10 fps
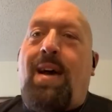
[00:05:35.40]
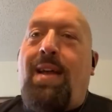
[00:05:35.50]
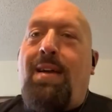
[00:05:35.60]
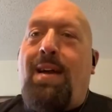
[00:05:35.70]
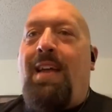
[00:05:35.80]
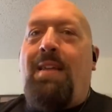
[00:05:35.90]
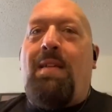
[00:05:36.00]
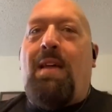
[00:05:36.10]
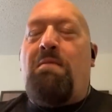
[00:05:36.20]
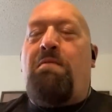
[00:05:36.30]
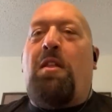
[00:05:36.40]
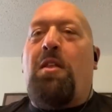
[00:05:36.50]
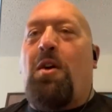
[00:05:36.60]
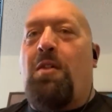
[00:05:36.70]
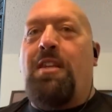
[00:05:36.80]
guy and, and
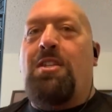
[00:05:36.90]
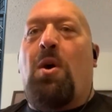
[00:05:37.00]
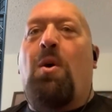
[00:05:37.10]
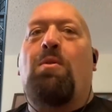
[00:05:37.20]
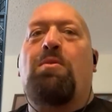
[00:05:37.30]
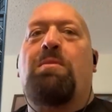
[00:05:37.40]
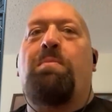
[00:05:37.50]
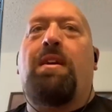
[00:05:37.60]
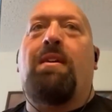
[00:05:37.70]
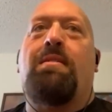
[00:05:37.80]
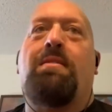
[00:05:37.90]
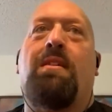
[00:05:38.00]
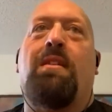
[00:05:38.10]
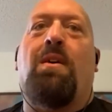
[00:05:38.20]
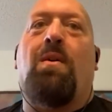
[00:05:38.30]
filling all these holes because
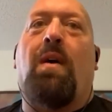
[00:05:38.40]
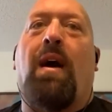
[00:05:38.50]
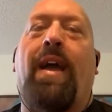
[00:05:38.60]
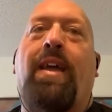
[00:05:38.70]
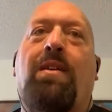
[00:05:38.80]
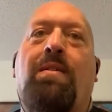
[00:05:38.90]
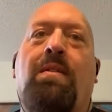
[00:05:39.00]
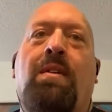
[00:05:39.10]
you know i could